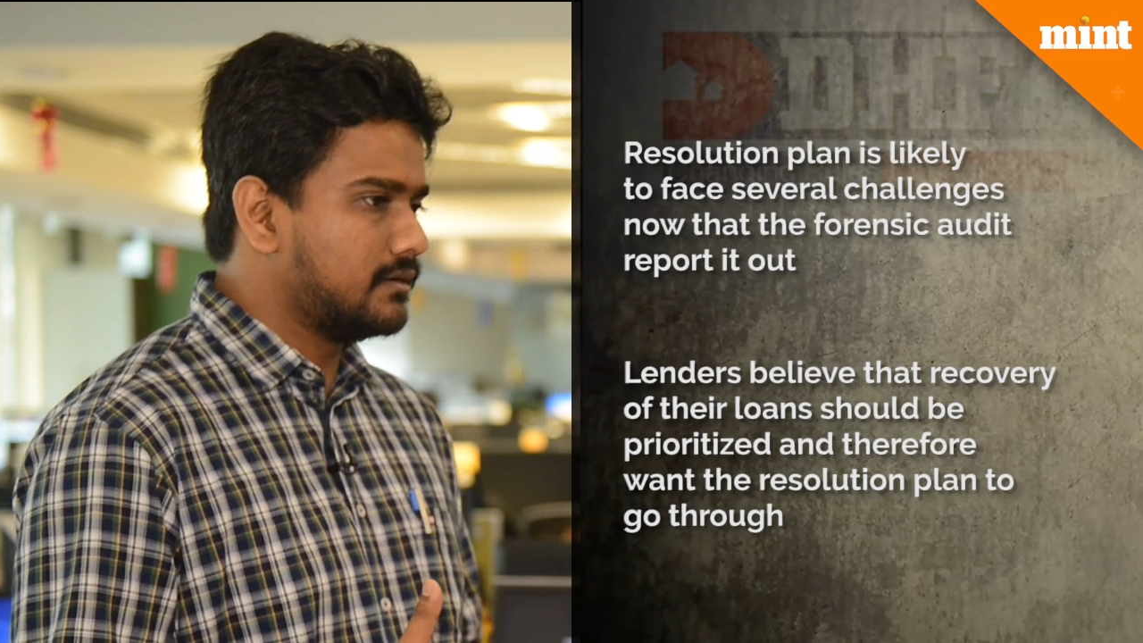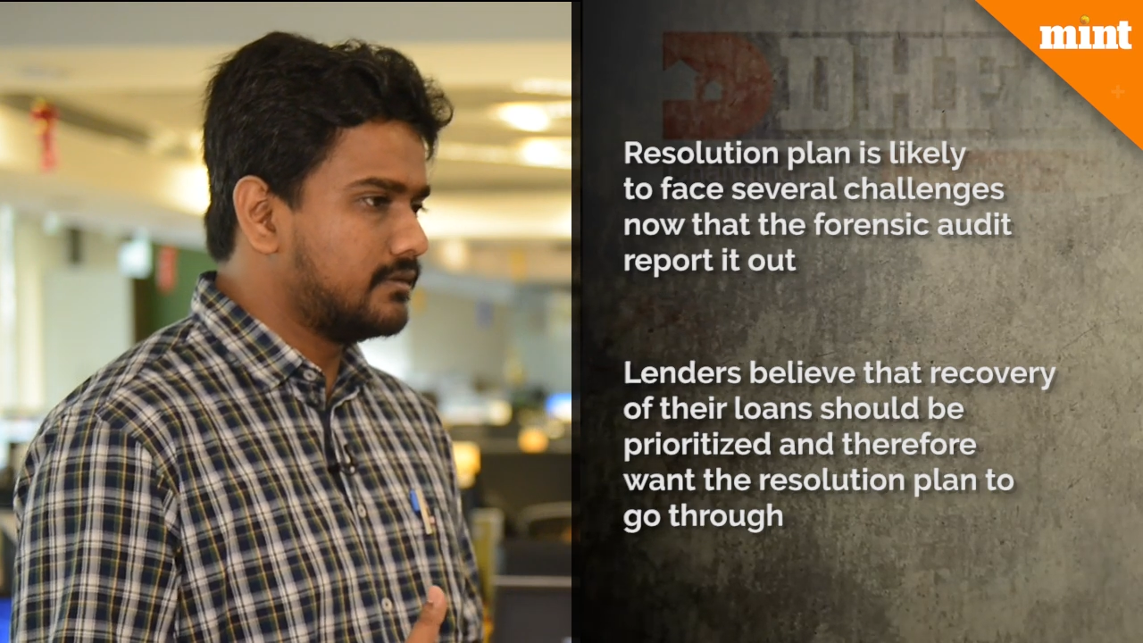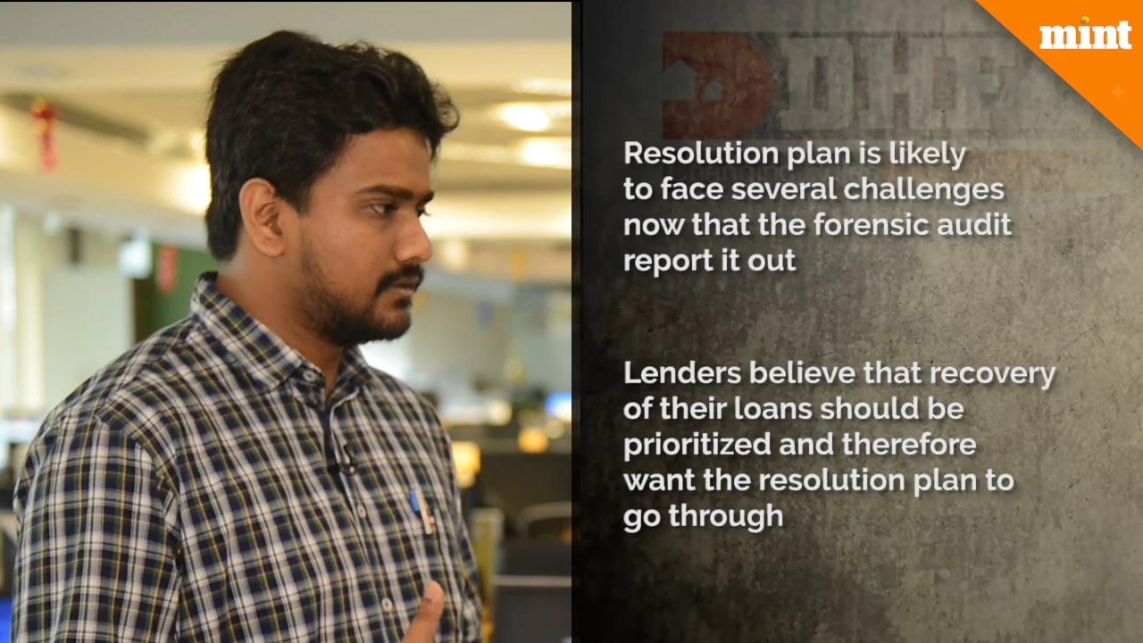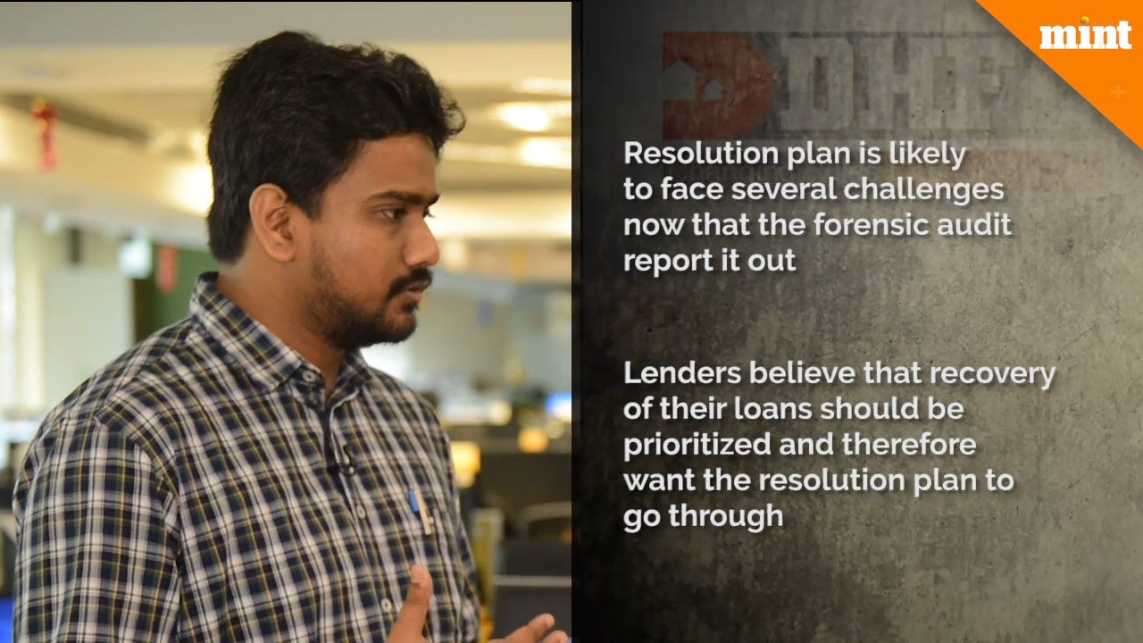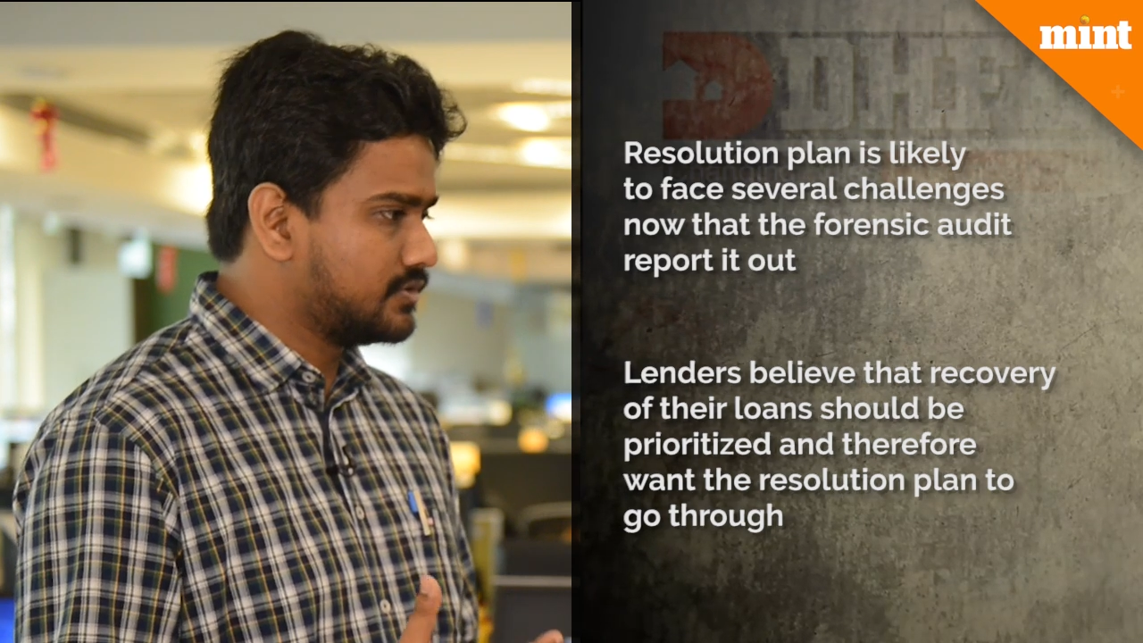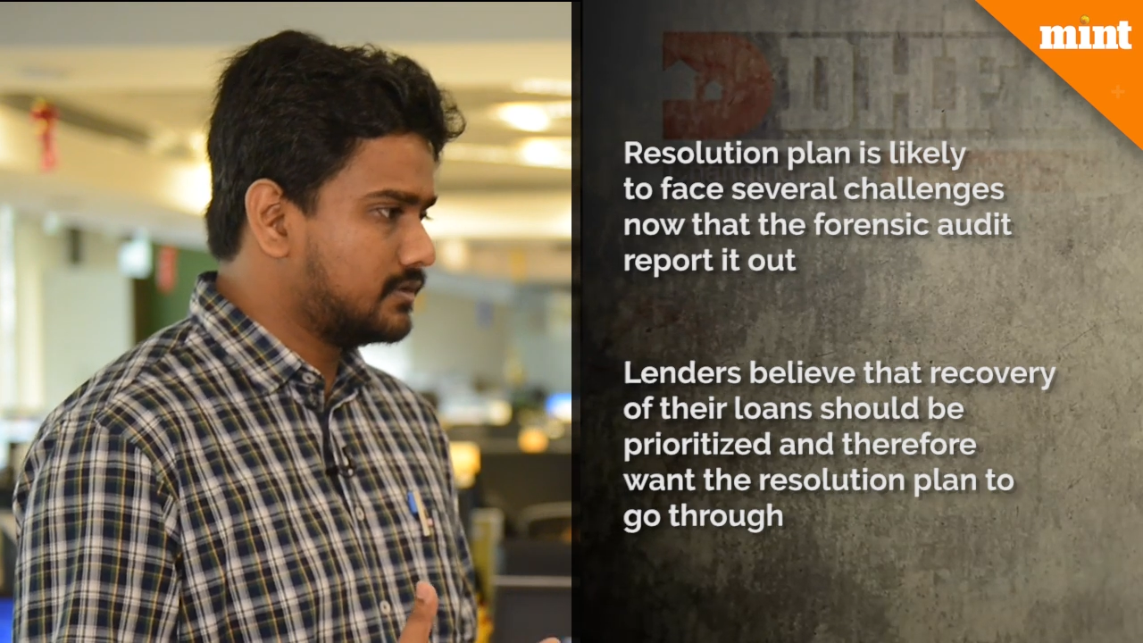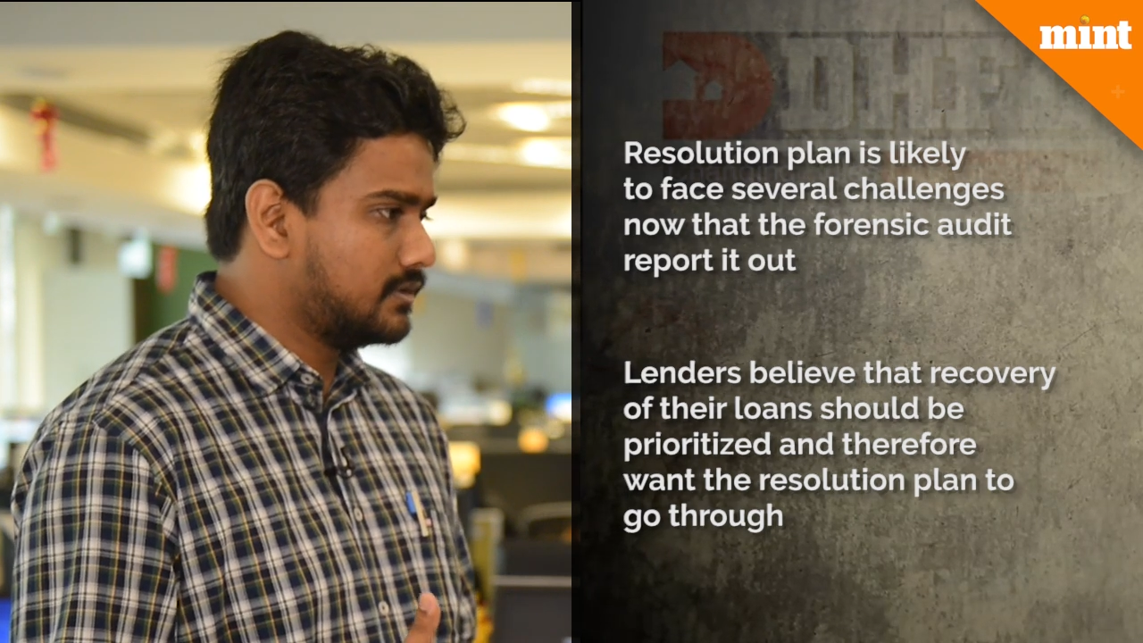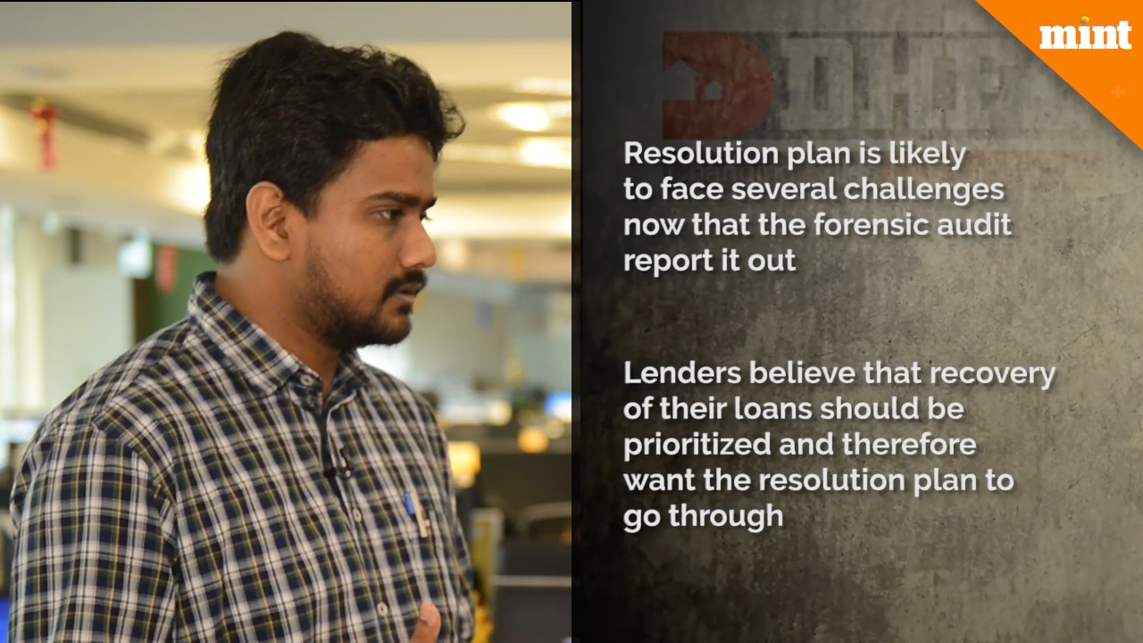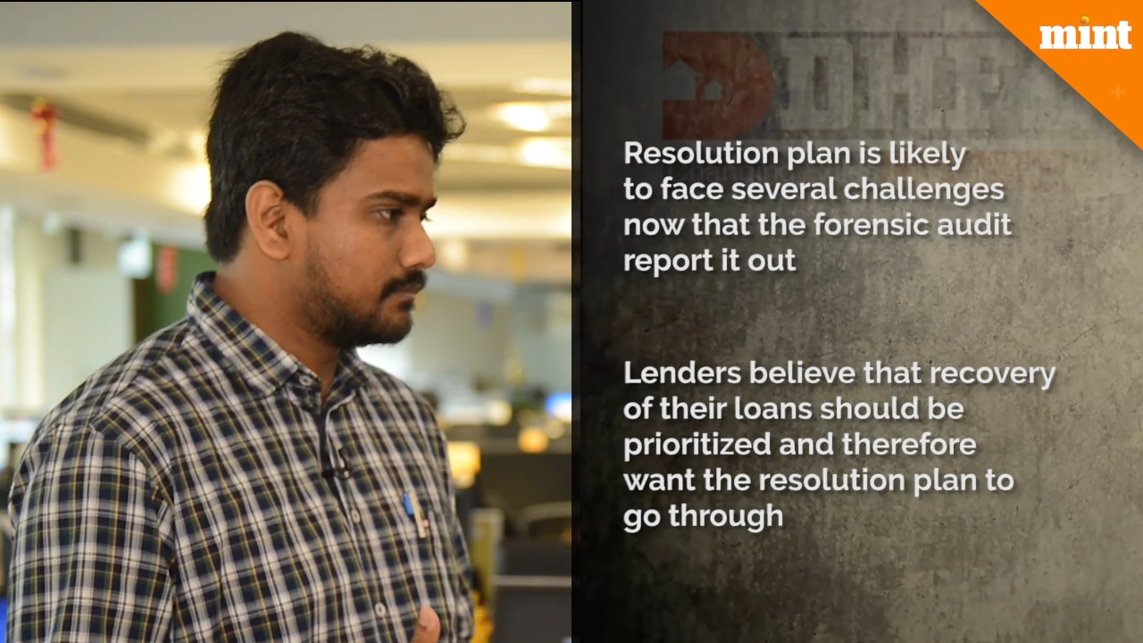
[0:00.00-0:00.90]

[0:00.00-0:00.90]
resolution